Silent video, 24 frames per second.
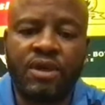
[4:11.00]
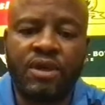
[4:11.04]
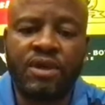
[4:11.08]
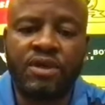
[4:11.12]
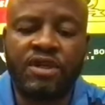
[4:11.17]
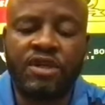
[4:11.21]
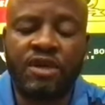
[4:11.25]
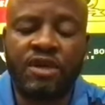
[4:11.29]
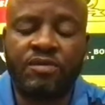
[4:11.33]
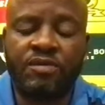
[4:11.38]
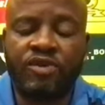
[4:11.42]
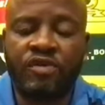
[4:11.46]
in
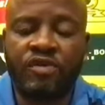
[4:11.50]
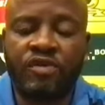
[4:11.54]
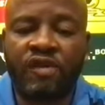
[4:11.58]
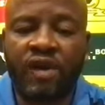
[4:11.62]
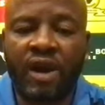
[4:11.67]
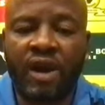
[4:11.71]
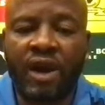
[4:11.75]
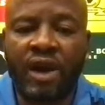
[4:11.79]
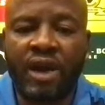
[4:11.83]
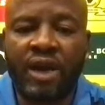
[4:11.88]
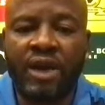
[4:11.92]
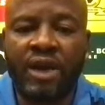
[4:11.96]
terms of
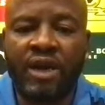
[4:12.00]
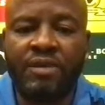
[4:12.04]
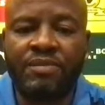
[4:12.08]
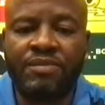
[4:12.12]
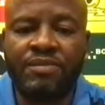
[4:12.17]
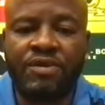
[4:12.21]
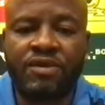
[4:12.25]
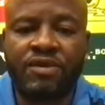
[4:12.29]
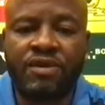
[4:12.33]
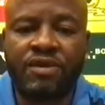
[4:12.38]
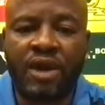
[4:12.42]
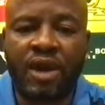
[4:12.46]
our
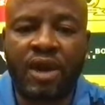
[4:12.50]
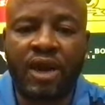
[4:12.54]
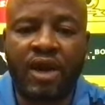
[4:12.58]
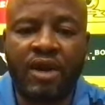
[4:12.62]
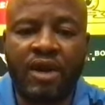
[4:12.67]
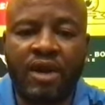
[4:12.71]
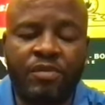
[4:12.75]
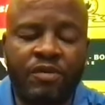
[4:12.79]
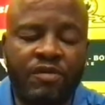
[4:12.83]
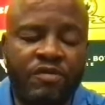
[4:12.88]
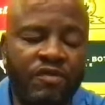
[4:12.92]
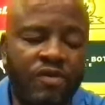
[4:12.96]
lineups,
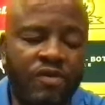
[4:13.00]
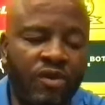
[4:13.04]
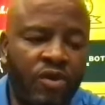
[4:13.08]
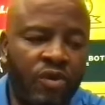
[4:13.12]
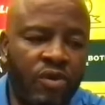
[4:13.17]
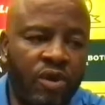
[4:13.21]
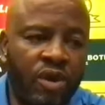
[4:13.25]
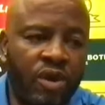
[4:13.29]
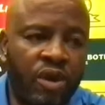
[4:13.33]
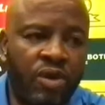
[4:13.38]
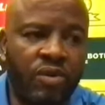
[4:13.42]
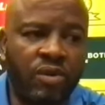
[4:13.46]
unlike
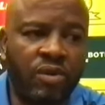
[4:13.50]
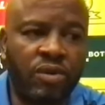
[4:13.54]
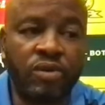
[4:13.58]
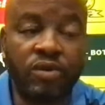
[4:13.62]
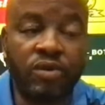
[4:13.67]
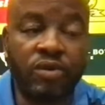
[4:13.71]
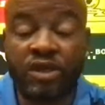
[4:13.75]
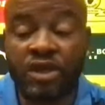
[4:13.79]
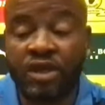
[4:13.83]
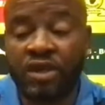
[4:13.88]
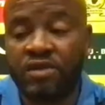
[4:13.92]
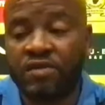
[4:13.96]
before where we
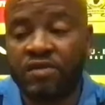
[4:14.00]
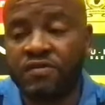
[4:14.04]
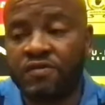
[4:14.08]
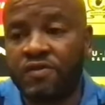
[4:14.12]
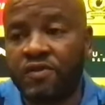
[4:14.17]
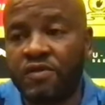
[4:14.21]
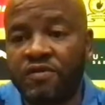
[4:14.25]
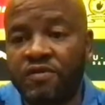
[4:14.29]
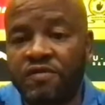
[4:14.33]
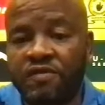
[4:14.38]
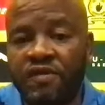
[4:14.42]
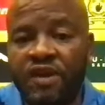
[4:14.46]
would change
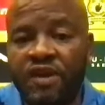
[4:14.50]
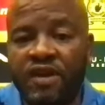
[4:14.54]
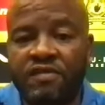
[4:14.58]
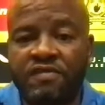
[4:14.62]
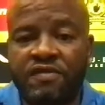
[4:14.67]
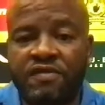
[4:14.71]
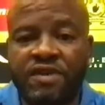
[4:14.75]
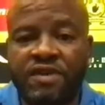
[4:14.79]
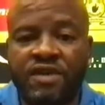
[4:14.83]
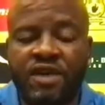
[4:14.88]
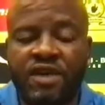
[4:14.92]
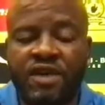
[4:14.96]
4 or
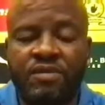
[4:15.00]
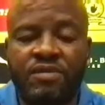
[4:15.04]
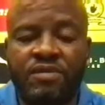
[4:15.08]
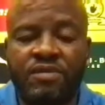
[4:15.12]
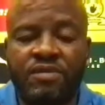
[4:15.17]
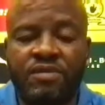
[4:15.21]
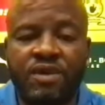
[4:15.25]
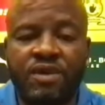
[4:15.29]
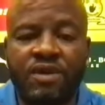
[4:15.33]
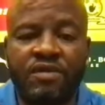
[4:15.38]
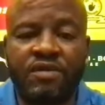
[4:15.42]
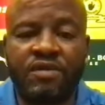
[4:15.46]
5 at
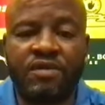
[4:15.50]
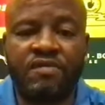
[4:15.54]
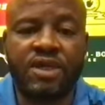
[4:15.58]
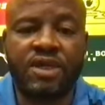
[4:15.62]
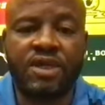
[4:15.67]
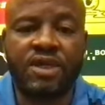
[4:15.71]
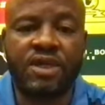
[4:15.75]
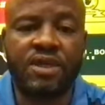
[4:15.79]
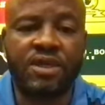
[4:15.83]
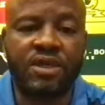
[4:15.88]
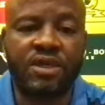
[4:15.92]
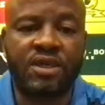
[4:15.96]
times and even
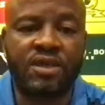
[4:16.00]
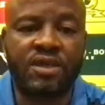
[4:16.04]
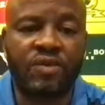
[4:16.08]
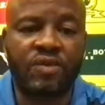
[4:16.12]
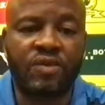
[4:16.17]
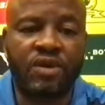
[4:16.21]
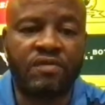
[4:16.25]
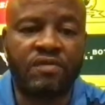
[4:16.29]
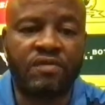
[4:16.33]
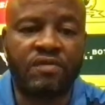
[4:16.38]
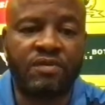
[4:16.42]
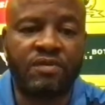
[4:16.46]
6 in
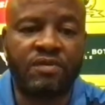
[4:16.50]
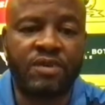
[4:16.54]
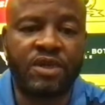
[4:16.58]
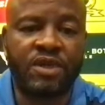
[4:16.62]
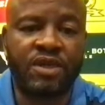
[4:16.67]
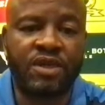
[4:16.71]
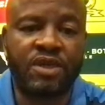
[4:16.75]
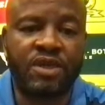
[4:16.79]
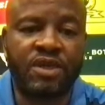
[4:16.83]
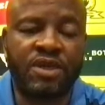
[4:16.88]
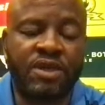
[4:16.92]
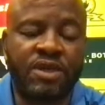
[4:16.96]
one of the
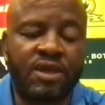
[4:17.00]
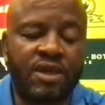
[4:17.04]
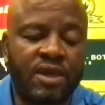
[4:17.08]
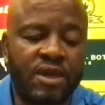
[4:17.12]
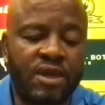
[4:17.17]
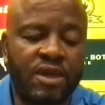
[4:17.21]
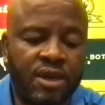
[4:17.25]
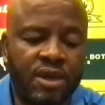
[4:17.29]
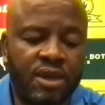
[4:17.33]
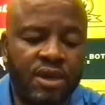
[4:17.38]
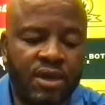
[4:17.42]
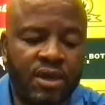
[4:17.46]
matches.
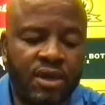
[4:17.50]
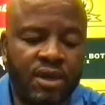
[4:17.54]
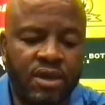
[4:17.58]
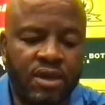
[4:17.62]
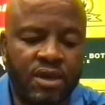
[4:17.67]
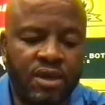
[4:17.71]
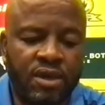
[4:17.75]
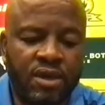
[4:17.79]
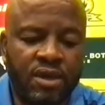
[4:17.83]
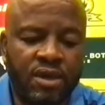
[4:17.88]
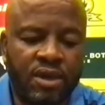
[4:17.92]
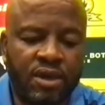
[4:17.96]

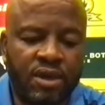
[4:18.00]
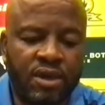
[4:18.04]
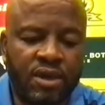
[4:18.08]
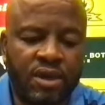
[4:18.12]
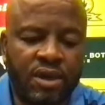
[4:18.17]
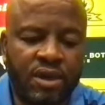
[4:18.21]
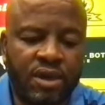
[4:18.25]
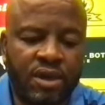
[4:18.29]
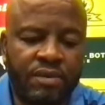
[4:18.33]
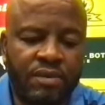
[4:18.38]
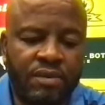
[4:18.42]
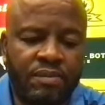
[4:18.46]

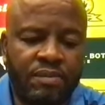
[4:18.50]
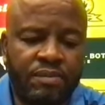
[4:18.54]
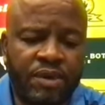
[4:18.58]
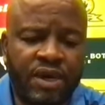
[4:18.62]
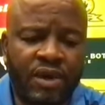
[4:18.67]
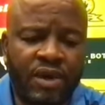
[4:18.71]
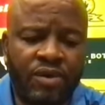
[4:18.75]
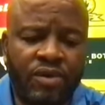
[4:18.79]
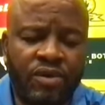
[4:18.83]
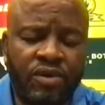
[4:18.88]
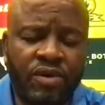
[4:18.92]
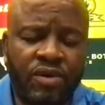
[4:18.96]

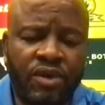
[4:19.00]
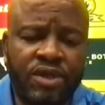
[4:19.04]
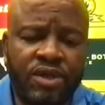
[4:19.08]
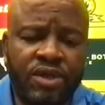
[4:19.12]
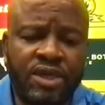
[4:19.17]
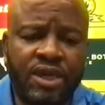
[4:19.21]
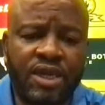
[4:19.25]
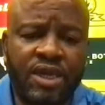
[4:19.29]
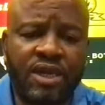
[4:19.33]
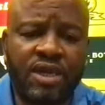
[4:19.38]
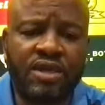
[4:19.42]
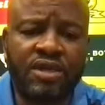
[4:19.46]
But I would not
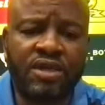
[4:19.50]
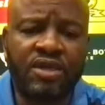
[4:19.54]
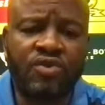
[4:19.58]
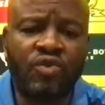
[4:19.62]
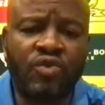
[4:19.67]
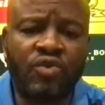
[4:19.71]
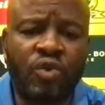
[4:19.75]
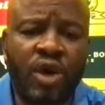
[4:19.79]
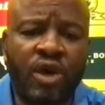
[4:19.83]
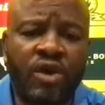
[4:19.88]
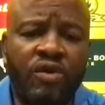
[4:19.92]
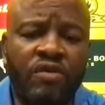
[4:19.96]
say this
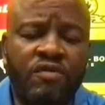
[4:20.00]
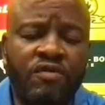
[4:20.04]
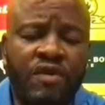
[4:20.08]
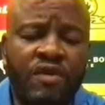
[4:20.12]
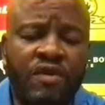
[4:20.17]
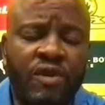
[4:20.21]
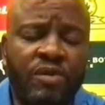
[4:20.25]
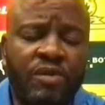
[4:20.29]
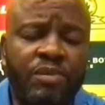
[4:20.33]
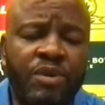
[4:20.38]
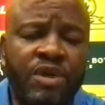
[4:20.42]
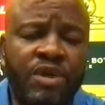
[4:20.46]
is one of
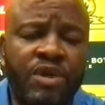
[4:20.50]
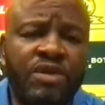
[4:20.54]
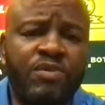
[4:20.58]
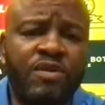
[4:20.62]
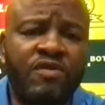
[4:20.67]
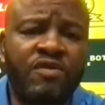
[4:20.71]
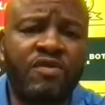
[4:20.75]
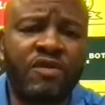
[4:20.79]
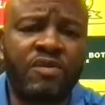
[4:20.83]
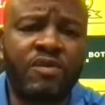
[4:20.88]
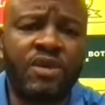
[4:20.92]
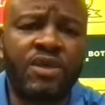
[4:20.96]
our best
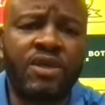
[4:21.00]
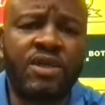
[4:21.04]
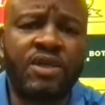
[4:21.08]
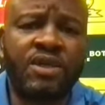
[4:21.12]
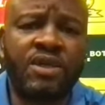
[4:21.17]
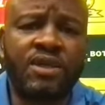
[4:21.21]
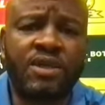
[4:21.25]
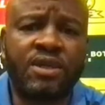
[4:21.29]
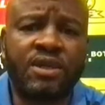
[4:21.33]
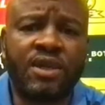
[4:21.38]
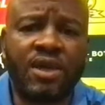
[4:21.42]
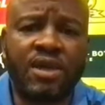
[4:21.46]

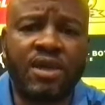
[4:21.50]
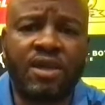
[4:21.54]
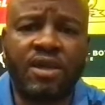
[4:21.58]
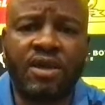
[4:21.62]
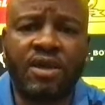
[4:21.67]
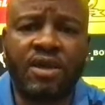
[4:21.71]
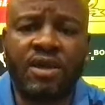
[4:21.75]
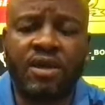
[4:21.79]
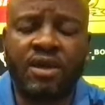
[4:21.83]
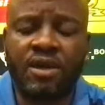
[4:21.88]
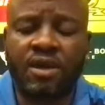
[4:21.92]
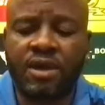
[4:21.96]
performances. I
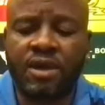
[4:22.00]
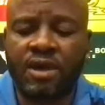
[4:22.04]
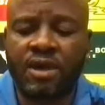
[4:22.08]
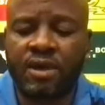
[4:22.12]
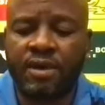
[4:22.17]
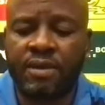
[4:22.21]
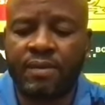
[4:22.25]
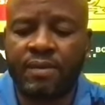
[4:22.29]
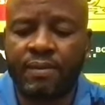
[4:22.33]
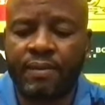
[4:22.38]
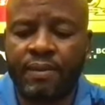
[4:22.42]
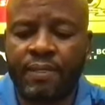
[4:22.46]
think
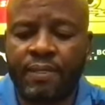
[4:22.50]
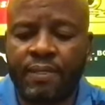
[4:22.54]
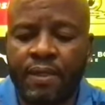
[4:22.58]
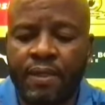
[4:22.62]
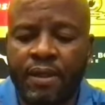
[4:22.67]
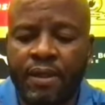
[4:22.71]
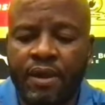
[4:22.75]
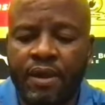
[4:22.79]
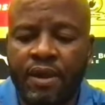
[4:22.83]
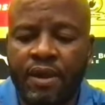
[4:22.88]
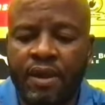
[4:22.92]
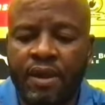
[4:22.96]
there
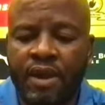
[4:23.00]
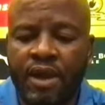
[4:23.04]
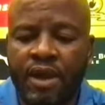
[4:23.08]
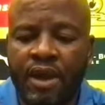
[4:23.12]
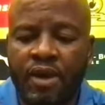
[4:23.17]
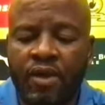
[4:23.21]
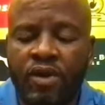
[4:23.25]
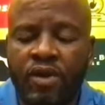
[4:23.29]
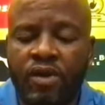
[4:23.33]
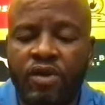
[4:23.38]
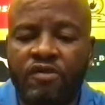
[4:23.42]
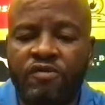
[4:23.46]
are
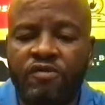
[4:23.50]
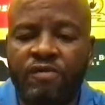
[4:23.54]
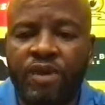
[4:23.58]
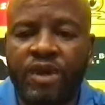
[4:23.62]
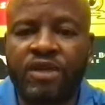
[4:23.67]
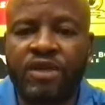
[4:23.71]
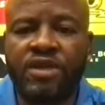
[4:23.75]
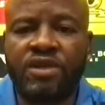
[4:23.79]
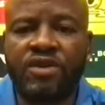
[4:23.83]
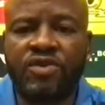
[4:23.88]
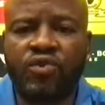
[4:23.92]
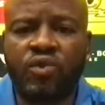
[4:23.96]
a lot of
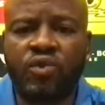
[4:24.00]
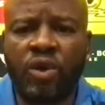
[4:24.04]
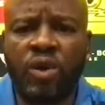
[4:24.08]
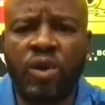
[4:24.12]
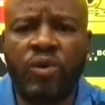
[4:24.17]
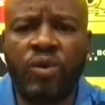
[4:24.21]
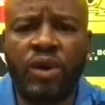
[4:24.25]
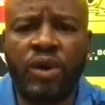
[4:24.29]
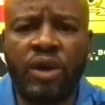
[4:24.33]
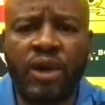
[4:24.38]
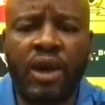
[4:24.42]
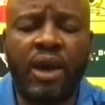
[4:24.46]
matches where
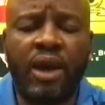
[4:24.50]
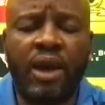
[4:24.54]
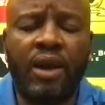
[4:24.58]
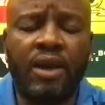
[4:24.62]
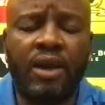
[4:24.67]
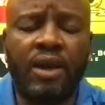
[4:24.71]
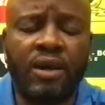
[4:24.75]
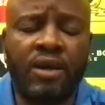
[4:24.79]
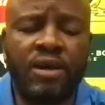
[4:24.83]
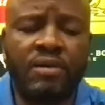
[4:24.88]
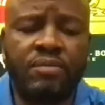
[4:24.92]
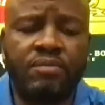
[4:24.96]
we
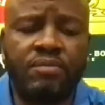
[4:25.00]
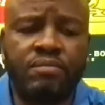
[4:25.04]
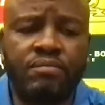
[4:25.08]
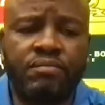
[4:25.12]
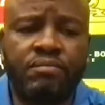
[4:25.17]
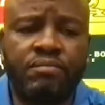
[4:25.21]
really